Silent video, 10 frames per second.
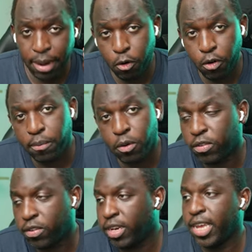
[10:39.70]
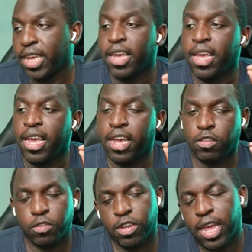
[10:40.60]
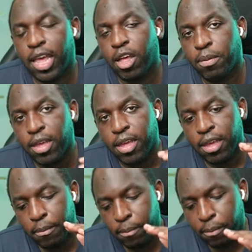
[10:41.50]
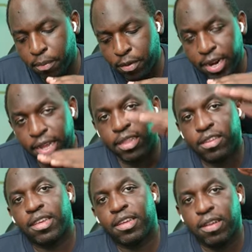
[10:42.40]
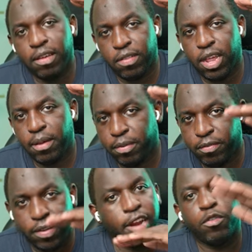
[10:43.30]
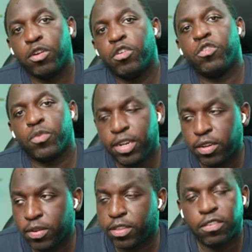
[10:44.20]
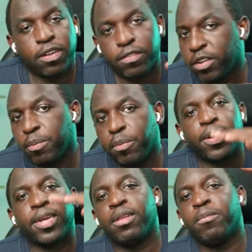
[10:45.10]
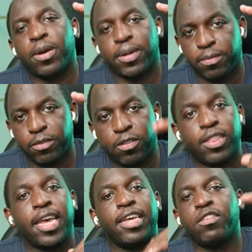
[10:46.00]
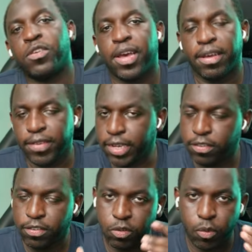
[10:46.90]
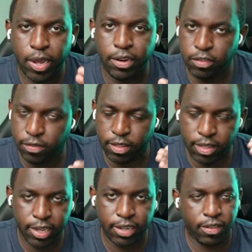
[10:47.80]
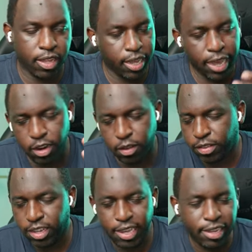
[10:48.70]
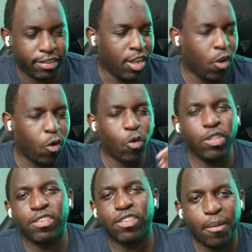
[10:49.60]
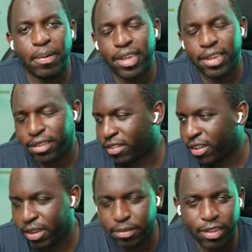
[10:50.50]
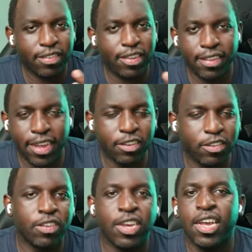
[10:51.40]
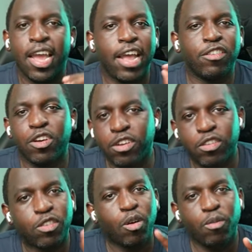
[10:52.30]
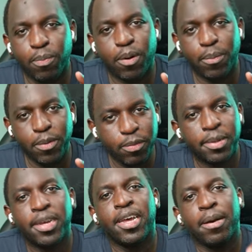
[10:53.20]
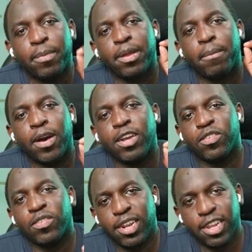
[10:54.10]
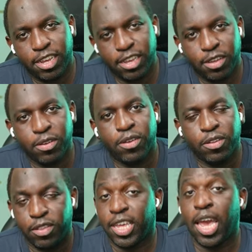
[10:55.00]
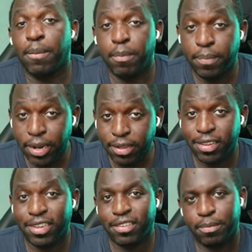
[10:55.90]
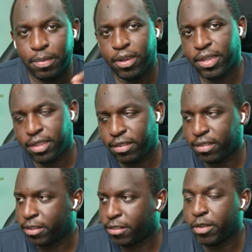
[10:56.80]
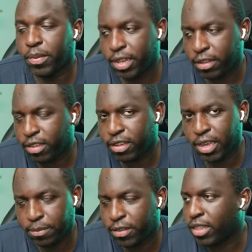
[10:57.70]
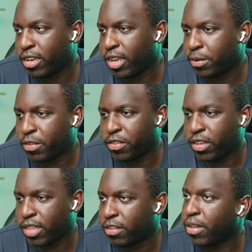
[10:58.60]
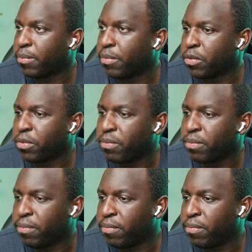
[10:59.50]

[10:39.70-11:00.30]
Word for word: And more importantly, it's also going to help bring the skill level up for everyone who's already doing this stuff. It's going to bring them right up so they too have access and awareness of things like LODs, all these complex terms like set actions. It's not going to solve the problem, but it might just alert you to the capabilities behind these things. Anyway, let's keep seeing the demos and see the examples.